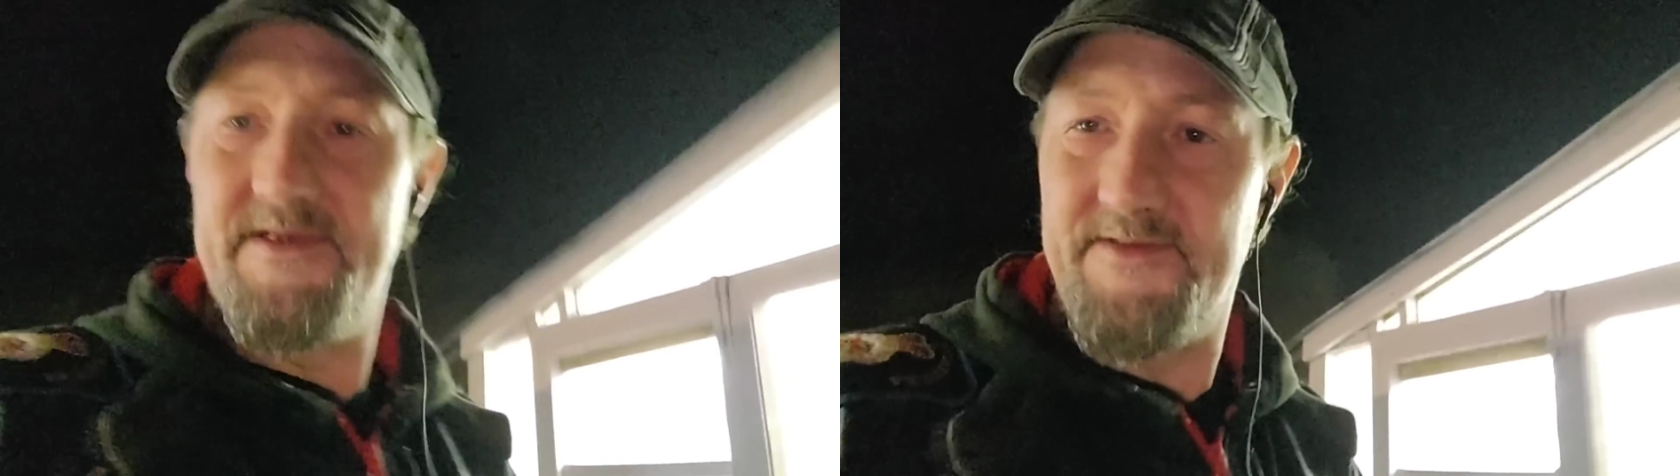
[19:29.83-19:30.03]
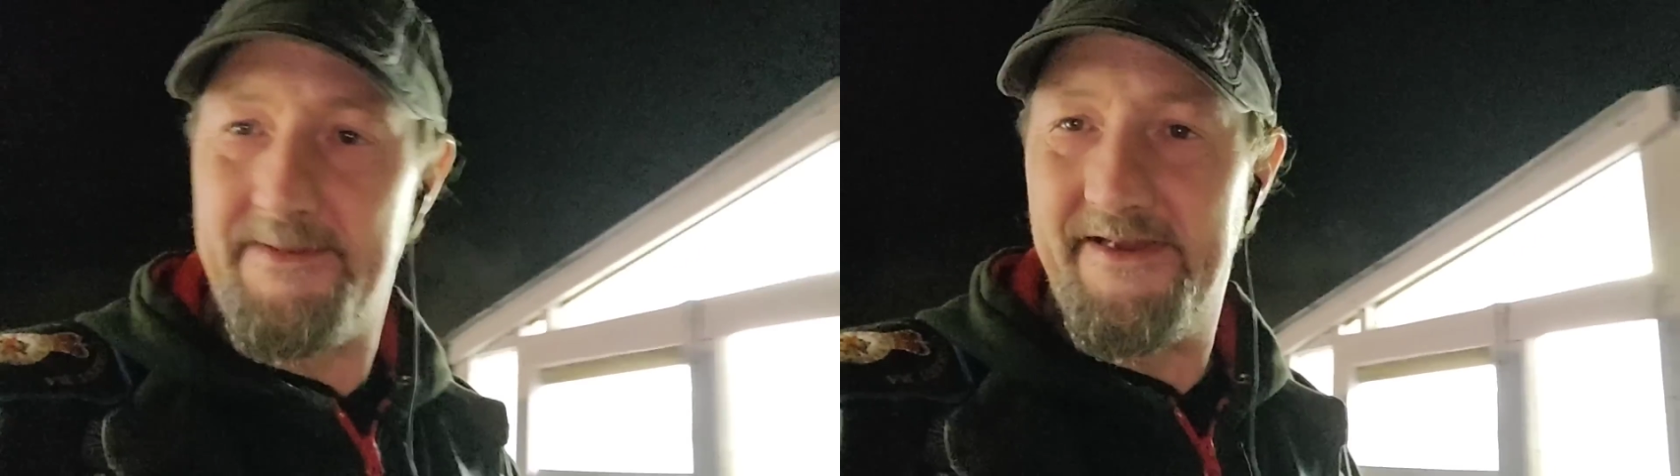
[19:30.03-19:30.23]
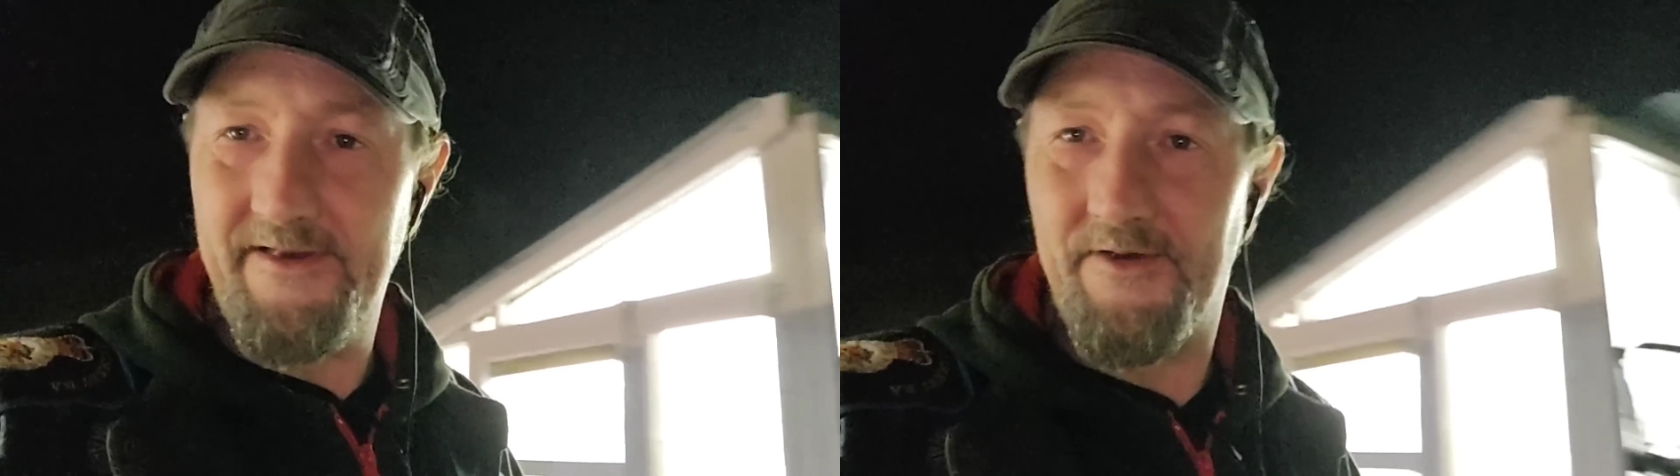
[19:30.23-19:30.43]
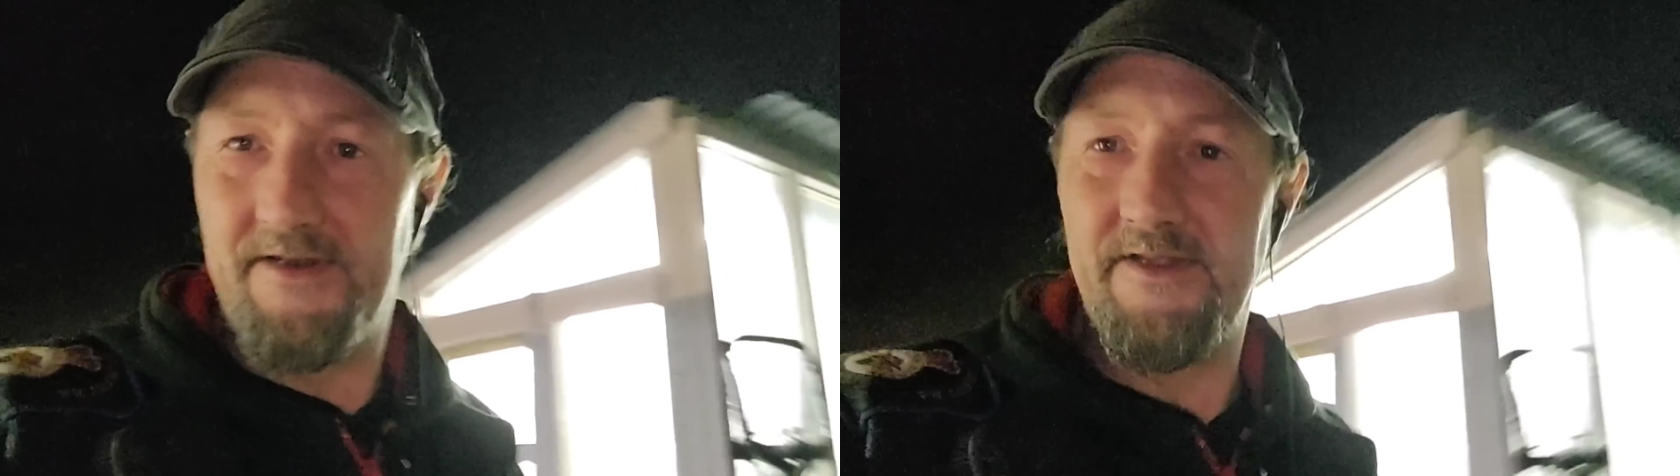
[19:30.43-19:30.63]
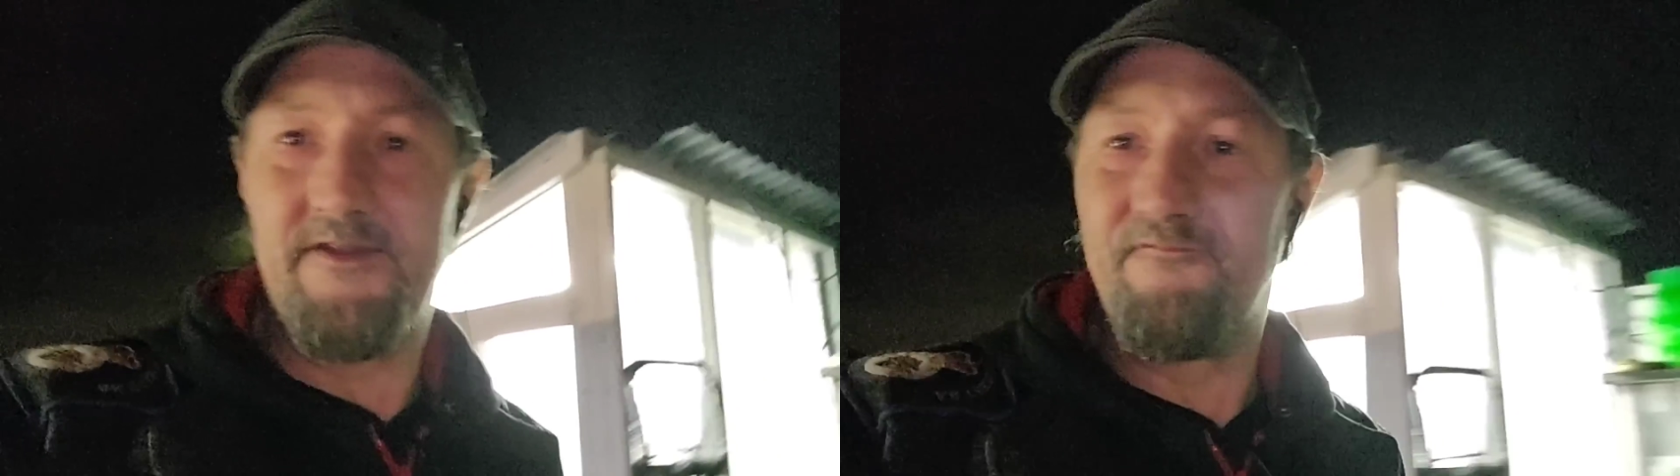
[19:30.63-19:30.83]
can be
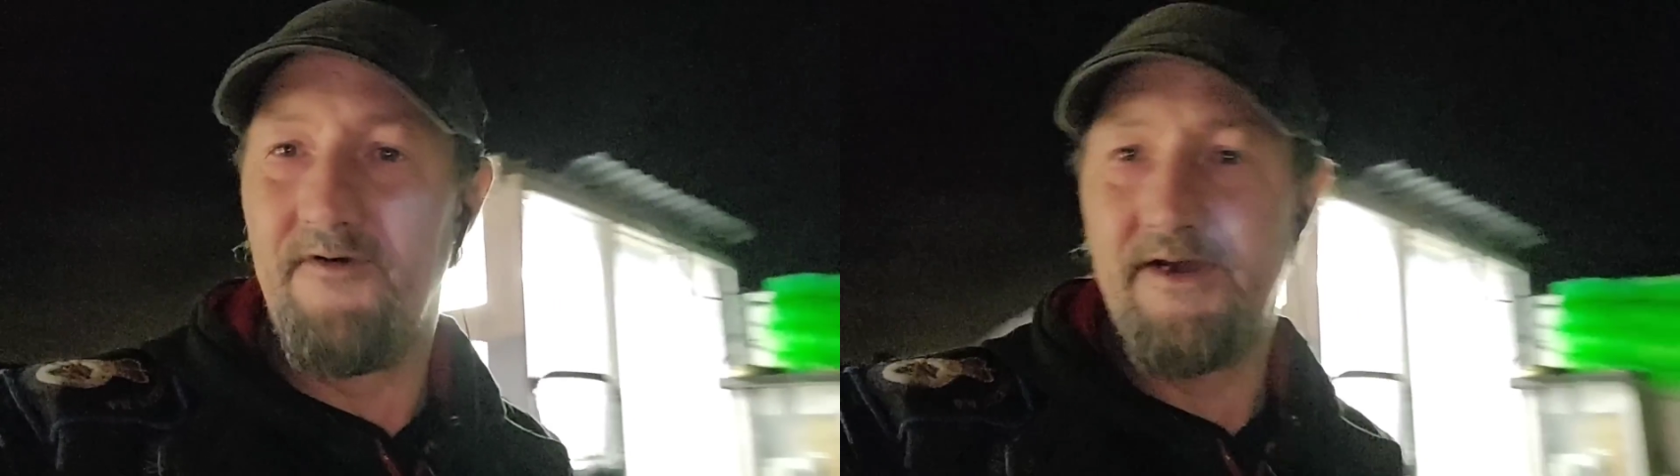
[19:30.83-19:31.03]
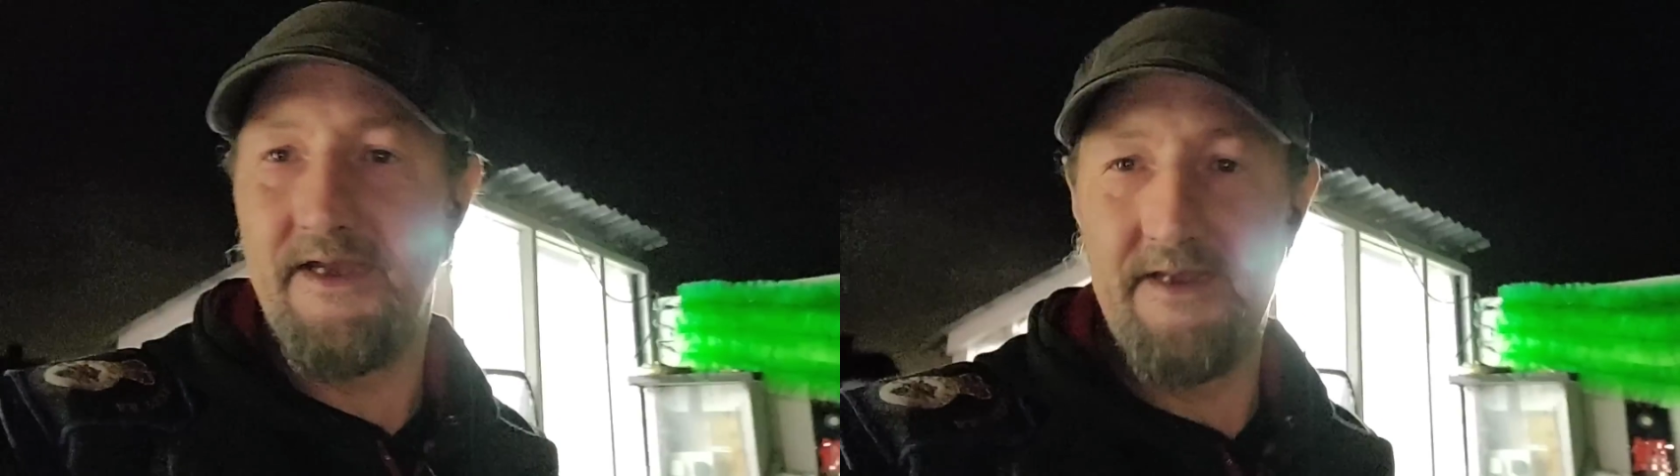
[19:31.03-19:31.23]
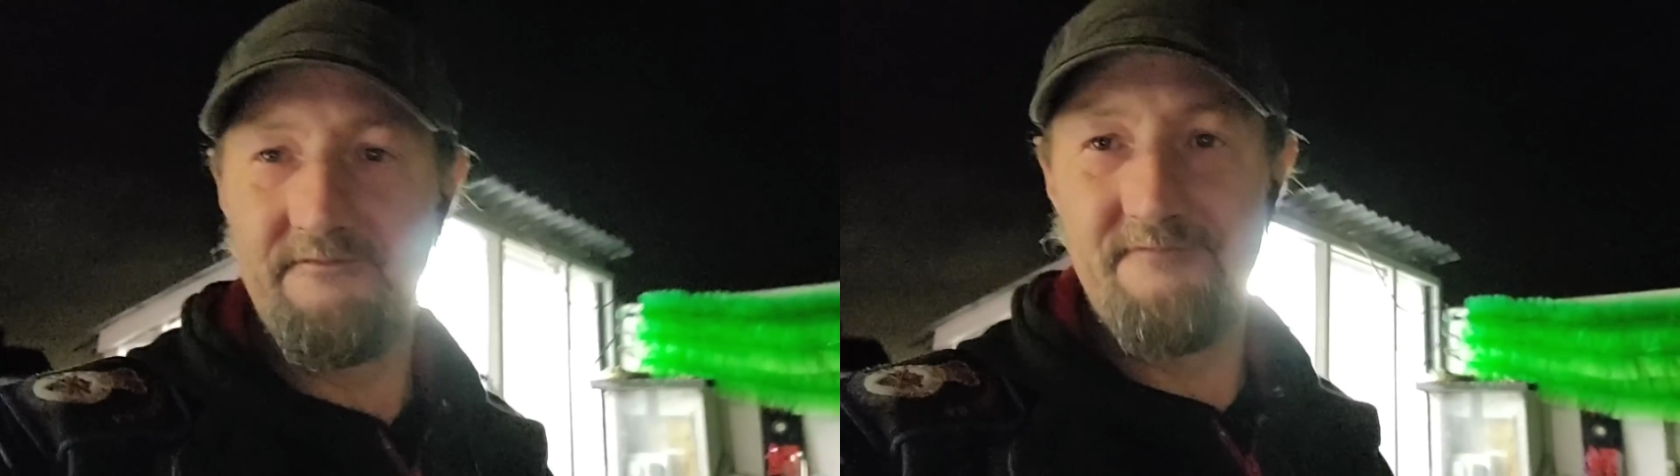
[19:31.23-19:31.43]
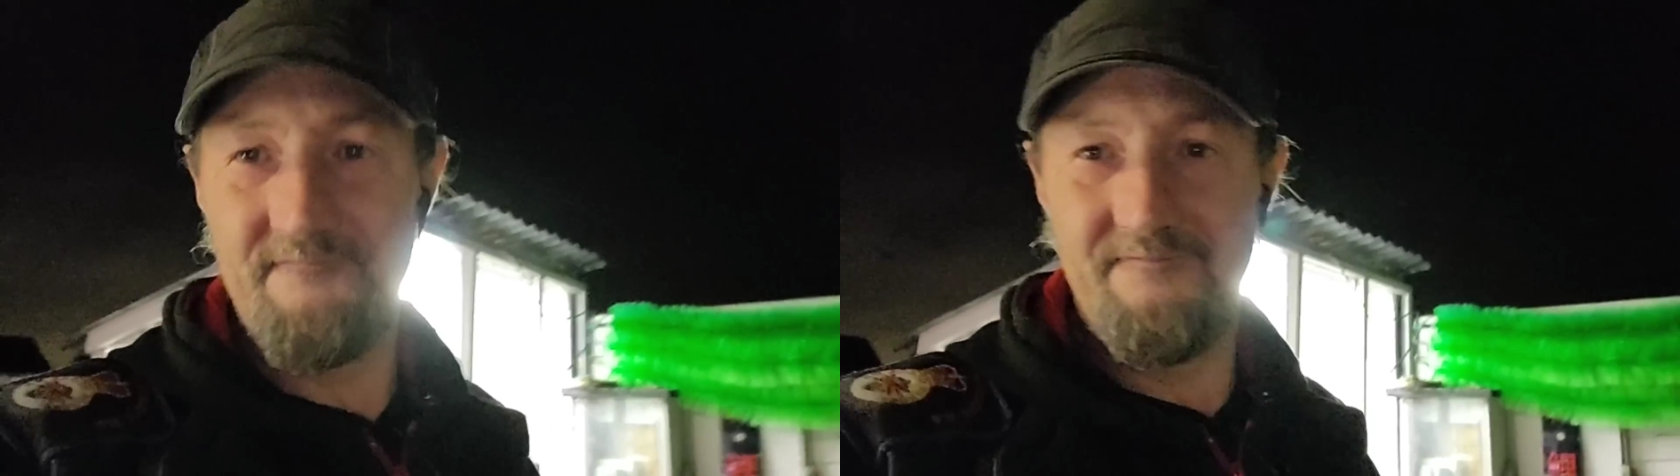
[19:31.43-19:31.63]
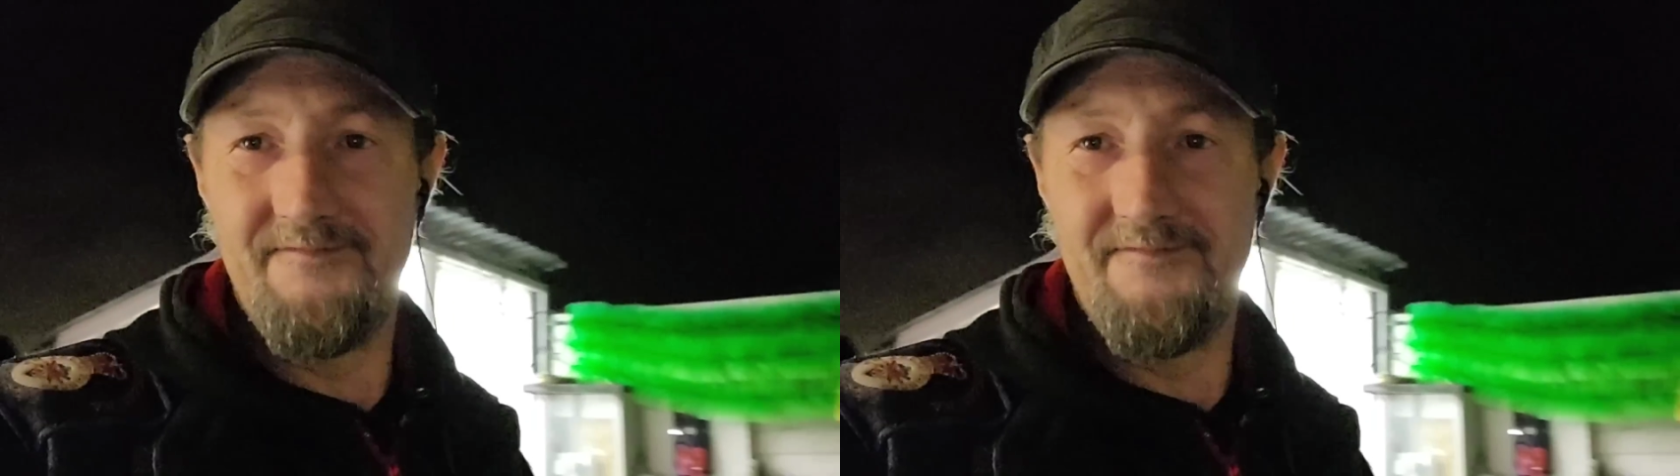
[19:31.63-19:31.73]
looking at the fucking